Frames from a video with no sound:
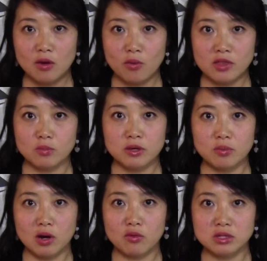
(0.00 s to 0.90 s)
whether
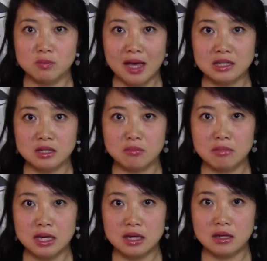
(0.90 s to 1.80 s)
people are respecting
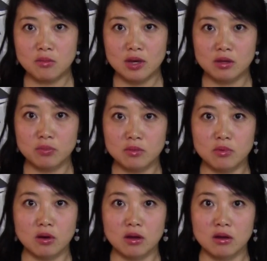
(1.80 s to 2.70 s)
me, whether
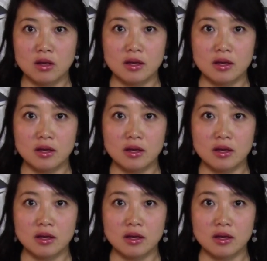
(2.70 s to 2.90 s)
people are